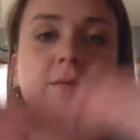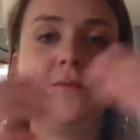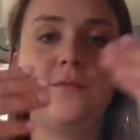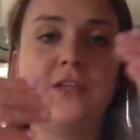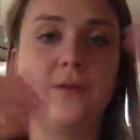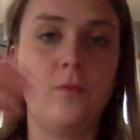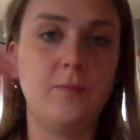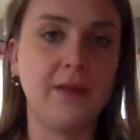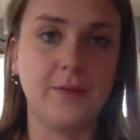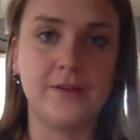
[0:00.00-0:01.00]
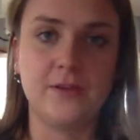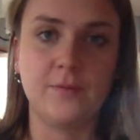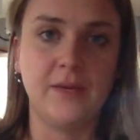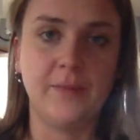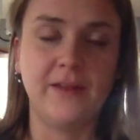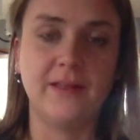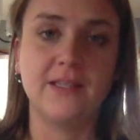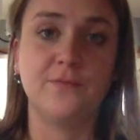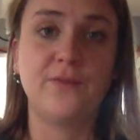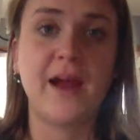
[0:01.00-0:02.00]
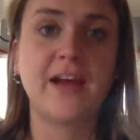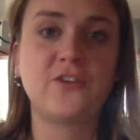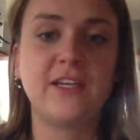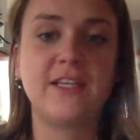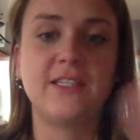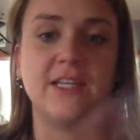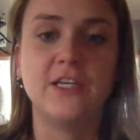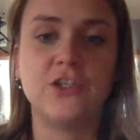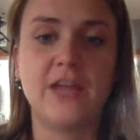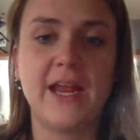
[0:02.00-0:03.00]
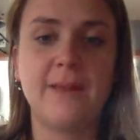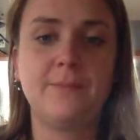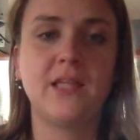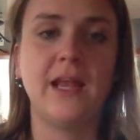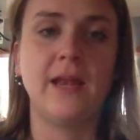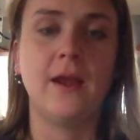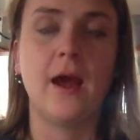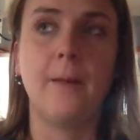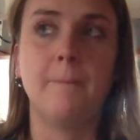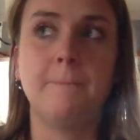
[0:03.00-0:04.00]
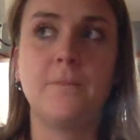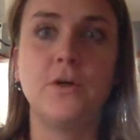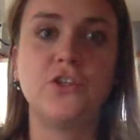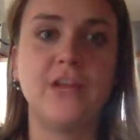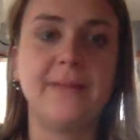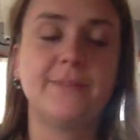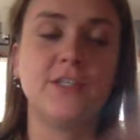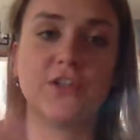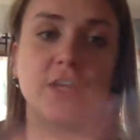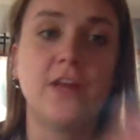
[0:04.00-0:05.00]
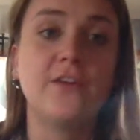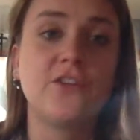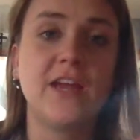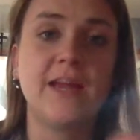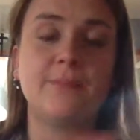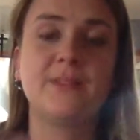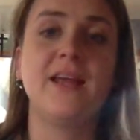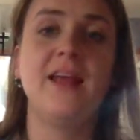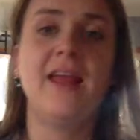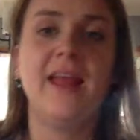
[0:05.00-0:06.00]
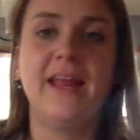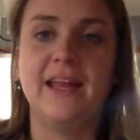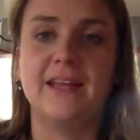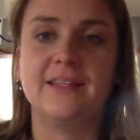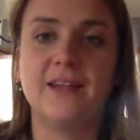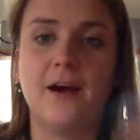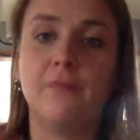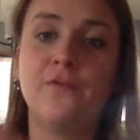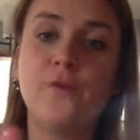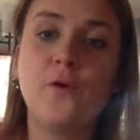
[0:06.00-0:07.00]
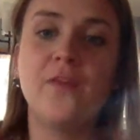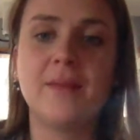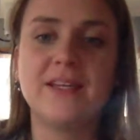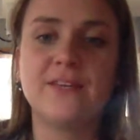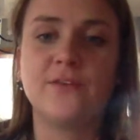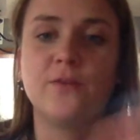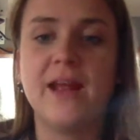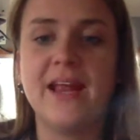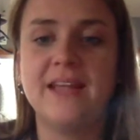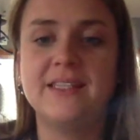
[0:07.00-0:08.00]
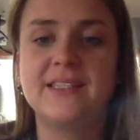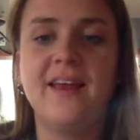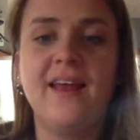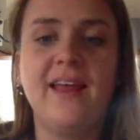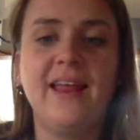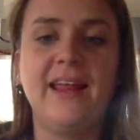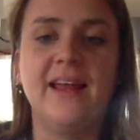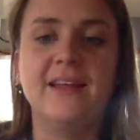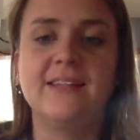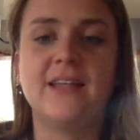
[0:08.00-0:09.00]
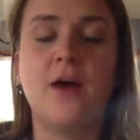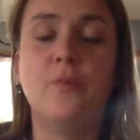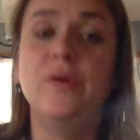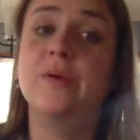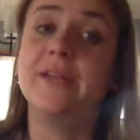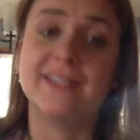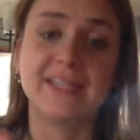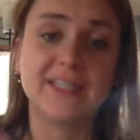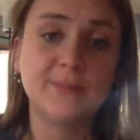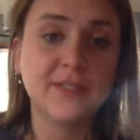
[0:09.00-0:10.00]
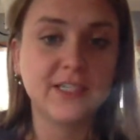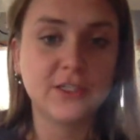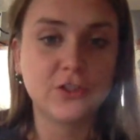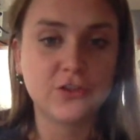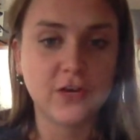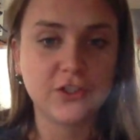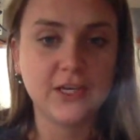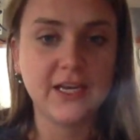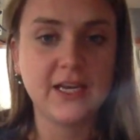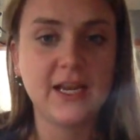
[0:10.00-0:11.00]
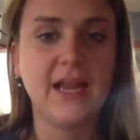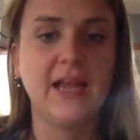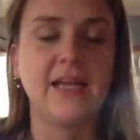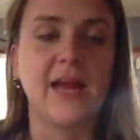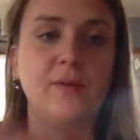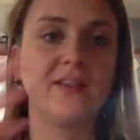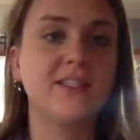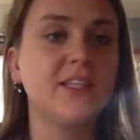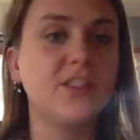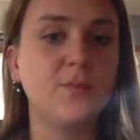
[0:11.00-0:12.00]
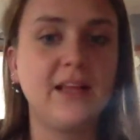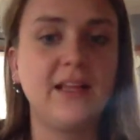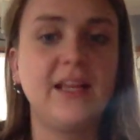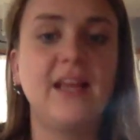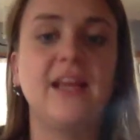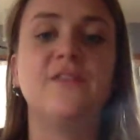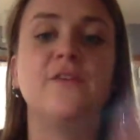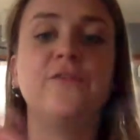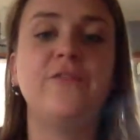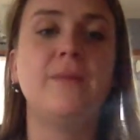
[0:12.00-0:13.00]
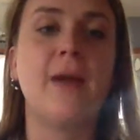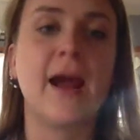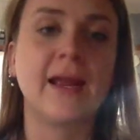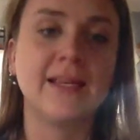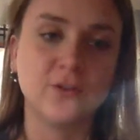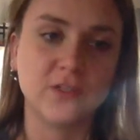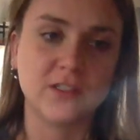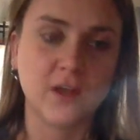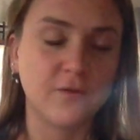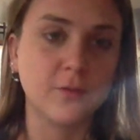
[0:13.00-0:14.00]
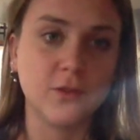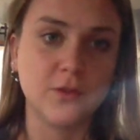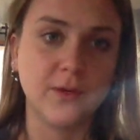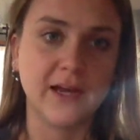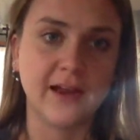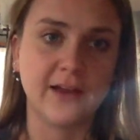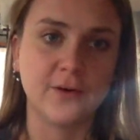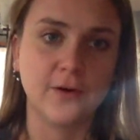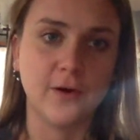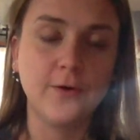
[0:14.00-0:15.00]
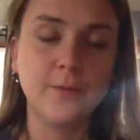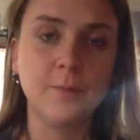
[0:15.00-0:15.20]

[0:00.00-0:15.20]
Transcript: She'll be able to manipulate some fractions and shapes and put shapes into other shapes and fold them in different ways. And we will use explicit instruction, and I will assist Bailey and give her feedback until she's comfortable doing it on her own.